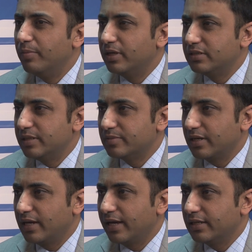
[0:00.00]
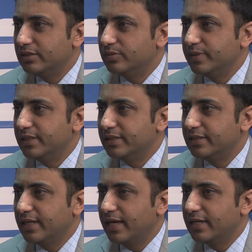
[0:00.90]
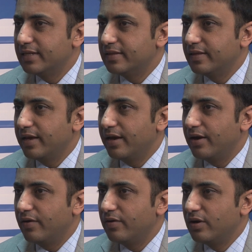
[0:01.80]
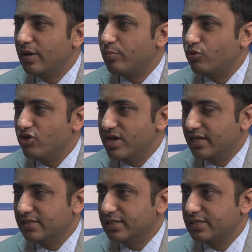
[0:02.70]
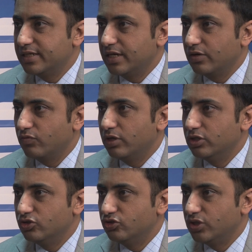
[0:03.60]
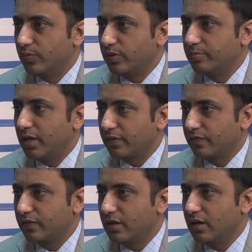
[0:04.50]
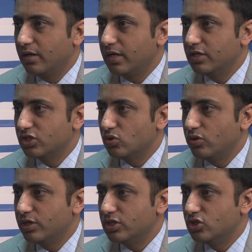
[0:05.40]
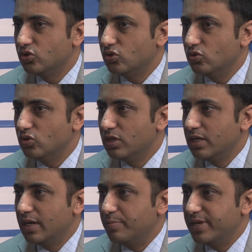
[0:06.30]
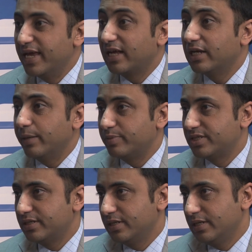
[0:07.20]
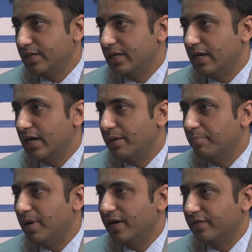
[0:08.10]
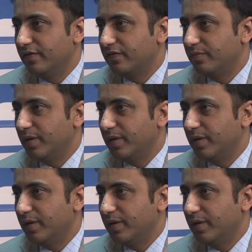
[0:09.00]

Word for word: But it seems unlikely to me that their pre-existing relationship with Pakistan is going to be eclipsed uh, by this,